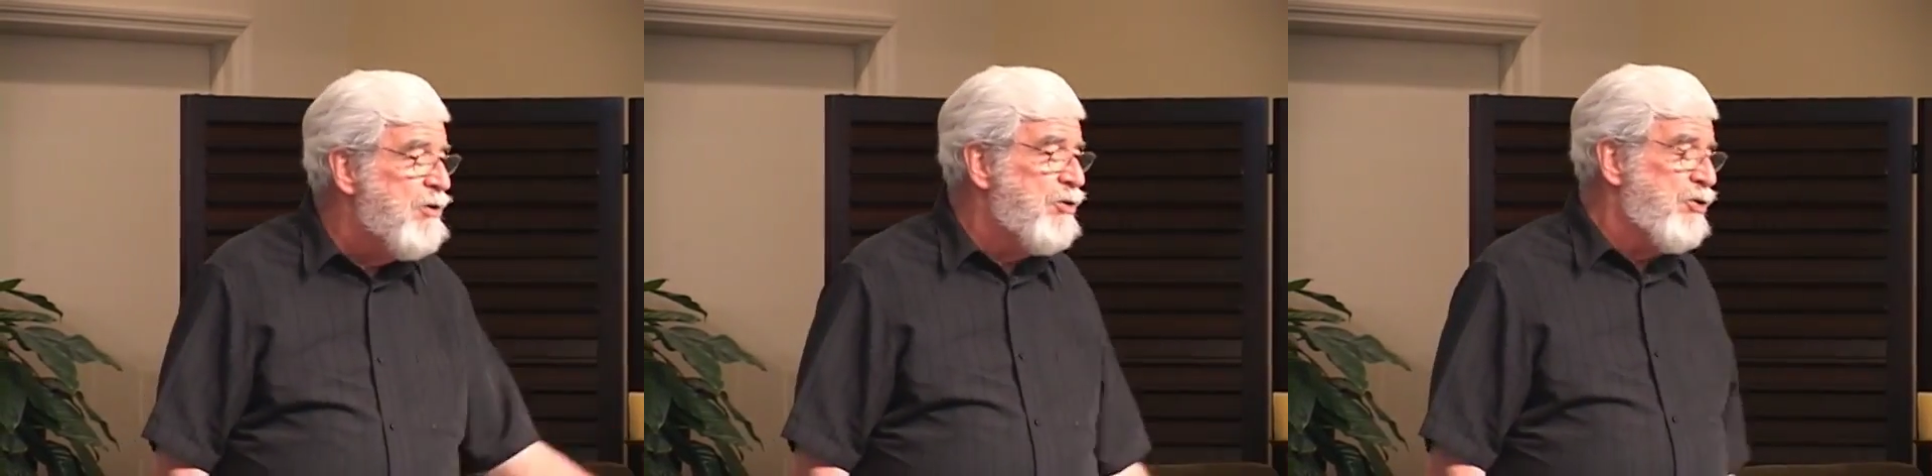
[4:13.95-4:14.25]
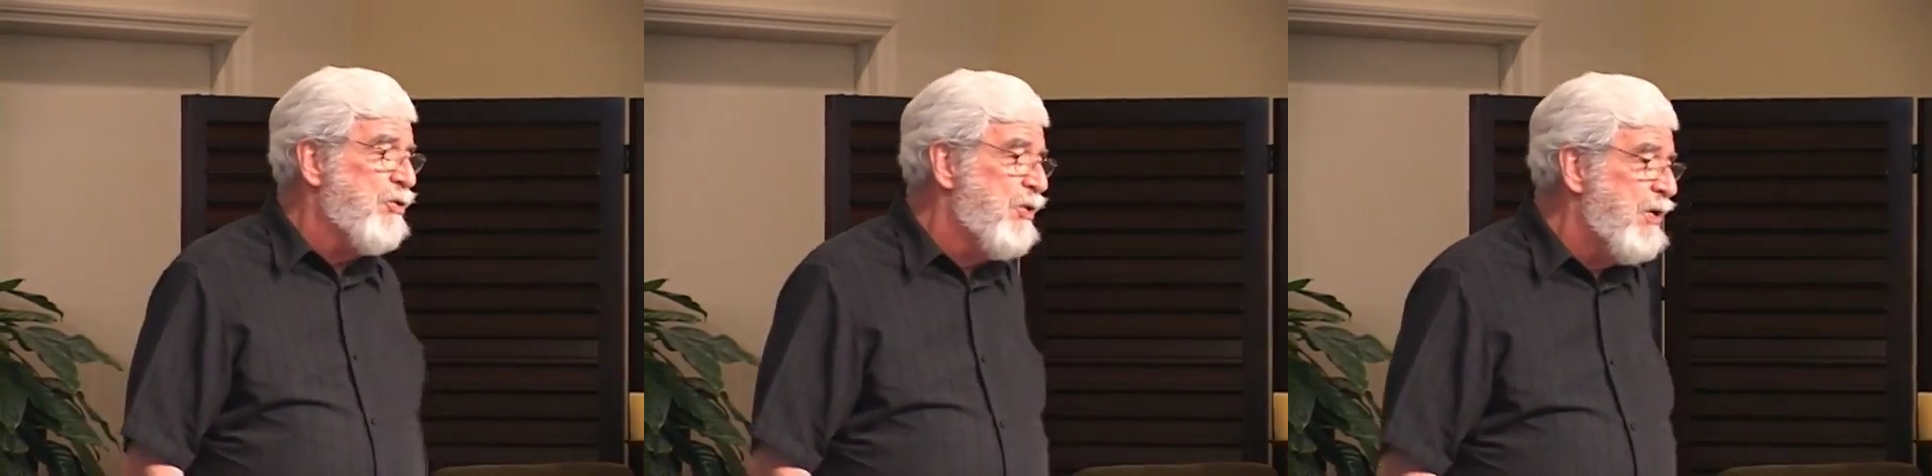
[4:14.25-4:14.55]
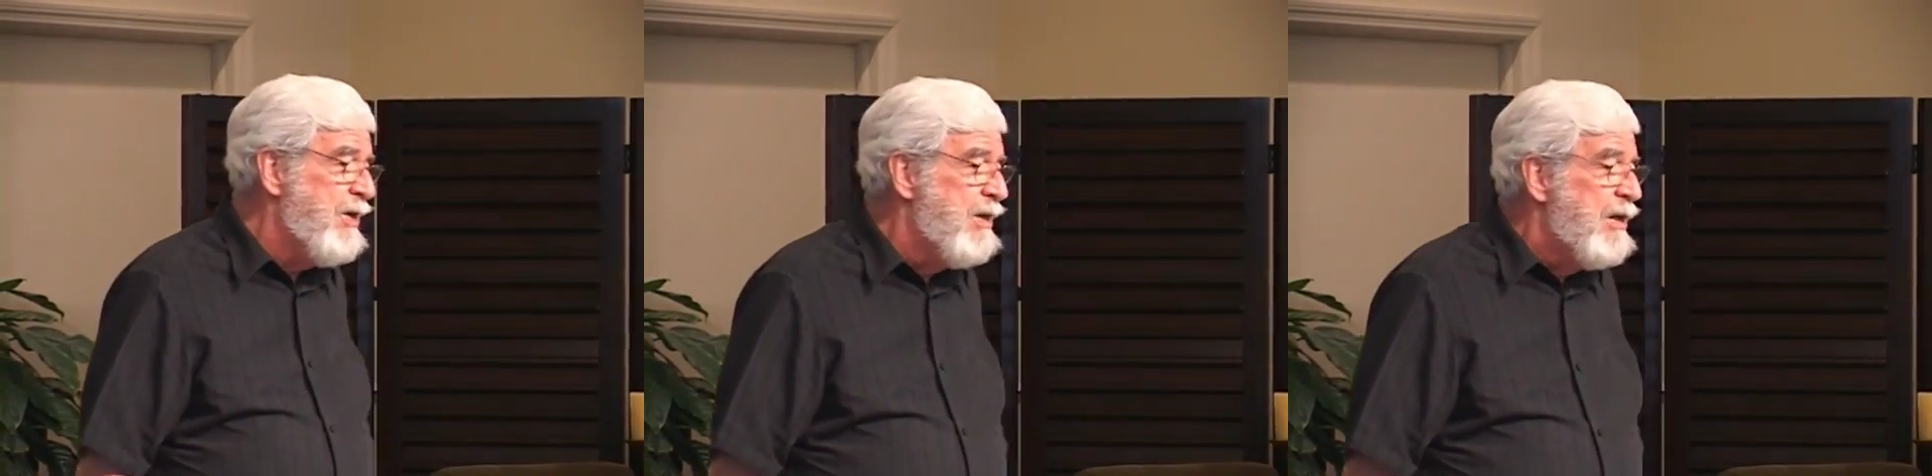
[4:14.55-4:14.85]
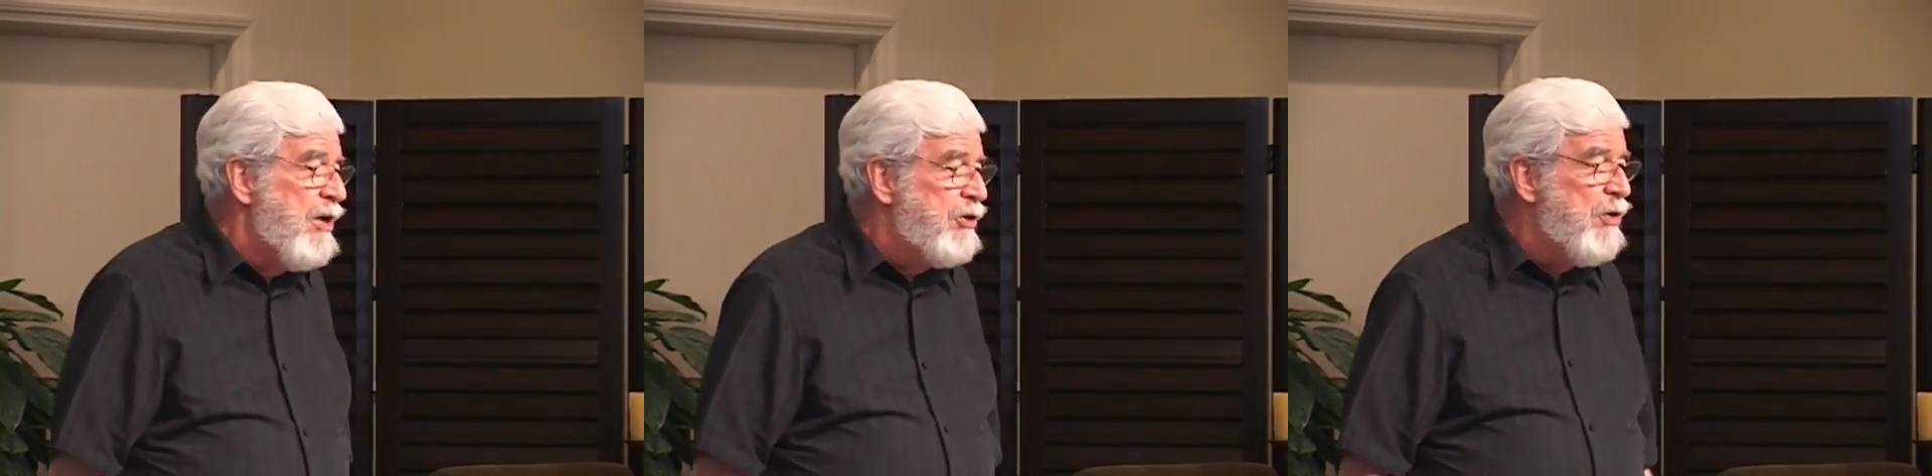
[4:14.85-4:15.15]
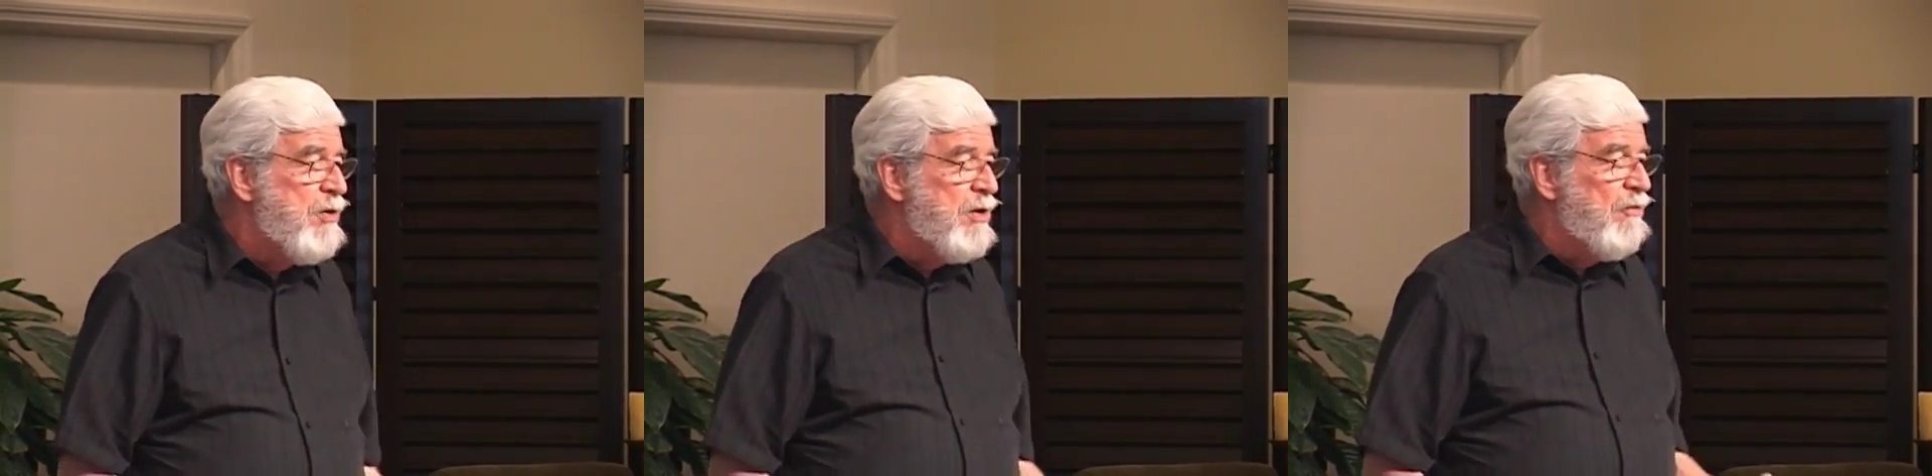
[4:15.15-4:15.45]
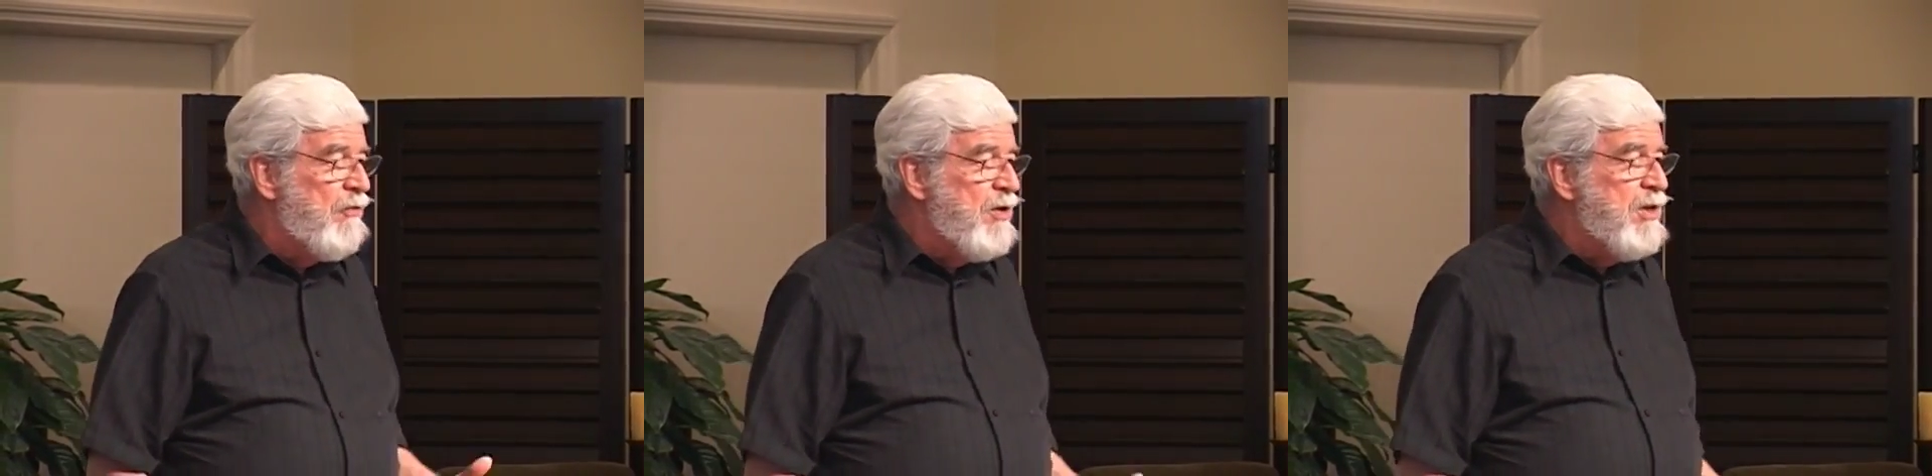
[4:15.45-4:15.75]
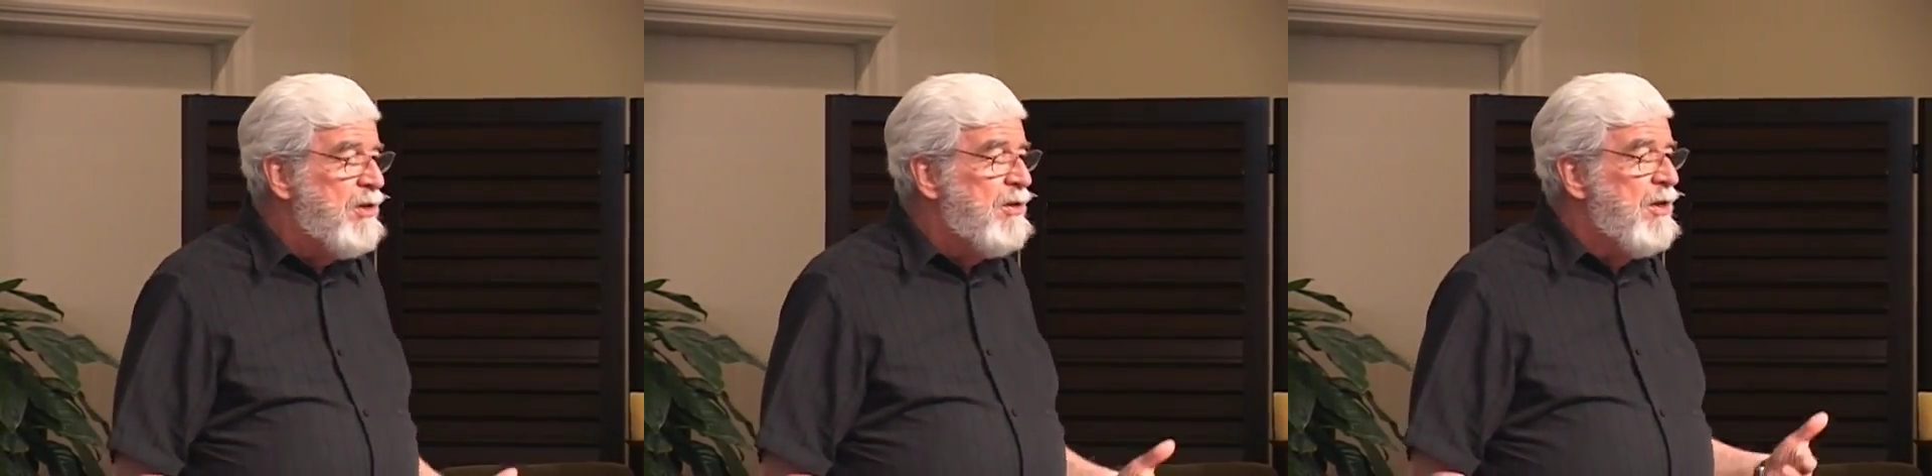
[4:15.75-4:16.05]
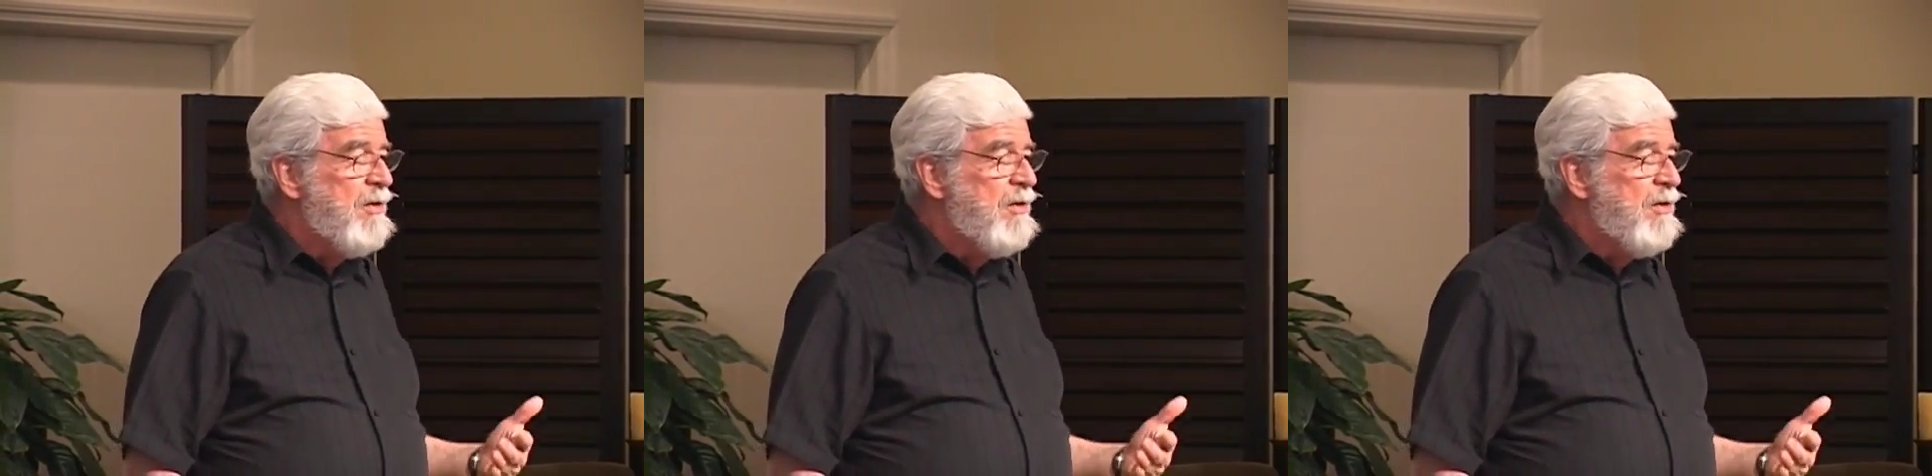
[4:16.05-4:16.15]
story so you can feel